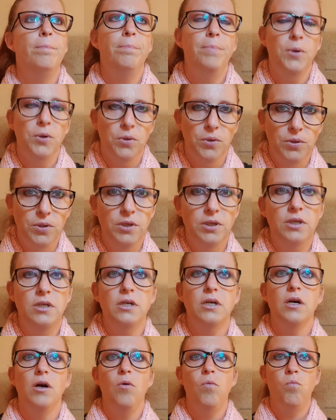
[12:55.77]
But
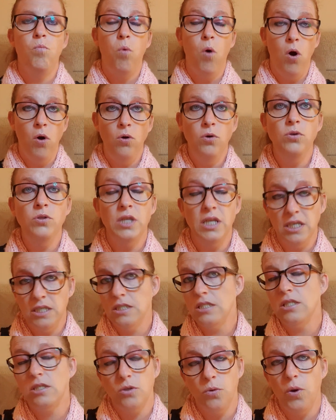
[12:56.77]
while
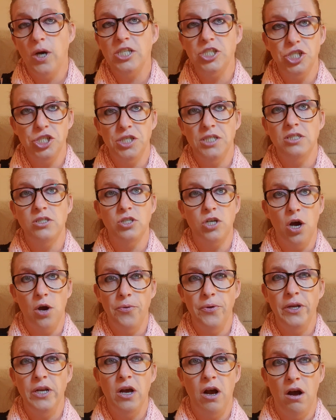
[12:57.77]
this questioning's
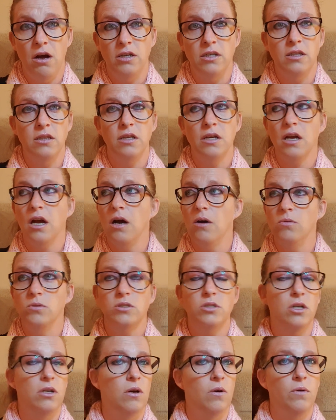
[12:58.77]
going on and the
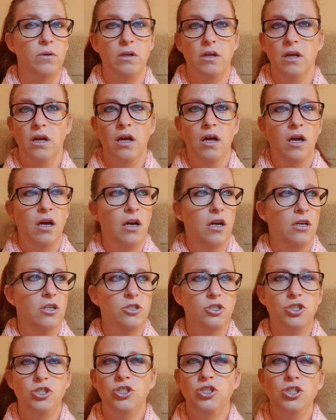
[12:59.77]
girls are like
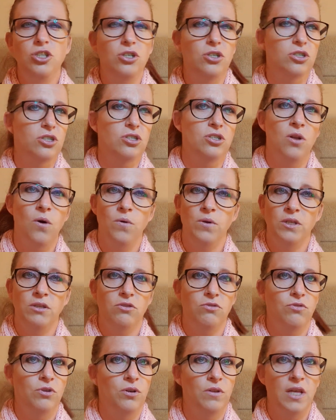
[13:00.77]
just lying
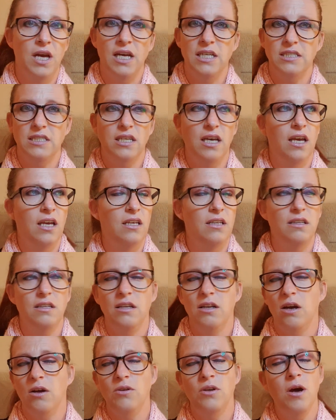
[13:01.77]
through their teeth, you
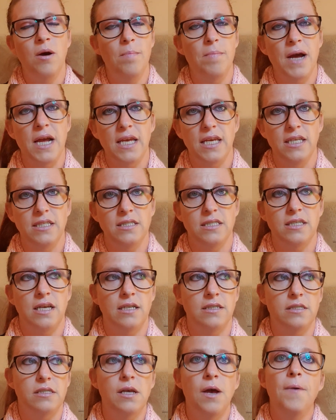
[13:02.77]
know, not making
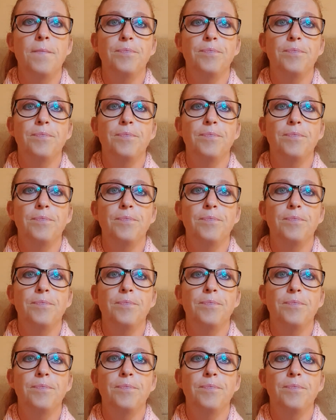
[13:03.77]
sense,